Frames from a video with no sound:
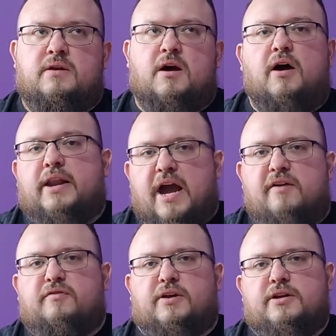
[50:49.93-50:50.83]
on
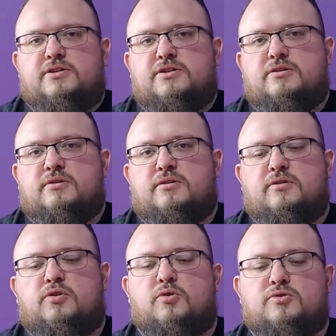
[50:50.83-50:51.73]
average,
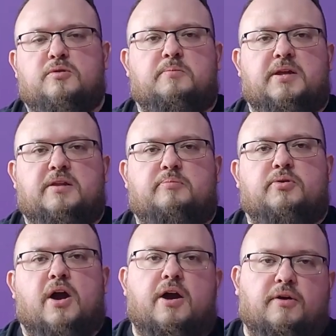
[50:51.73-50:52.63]
those would be the
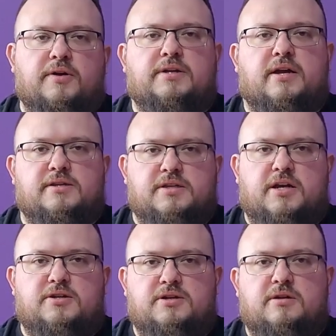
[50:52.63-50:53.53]

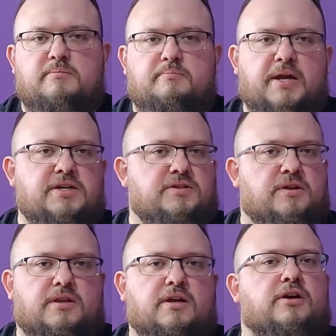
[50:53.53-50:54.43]
prioritization based
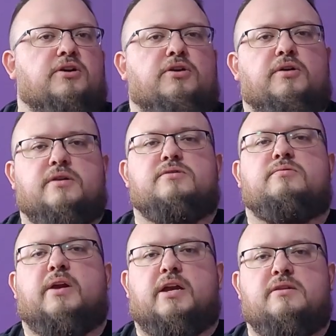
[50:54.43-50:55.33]
on the occurrence
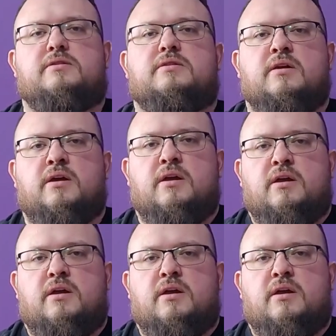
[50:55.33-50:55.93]
rates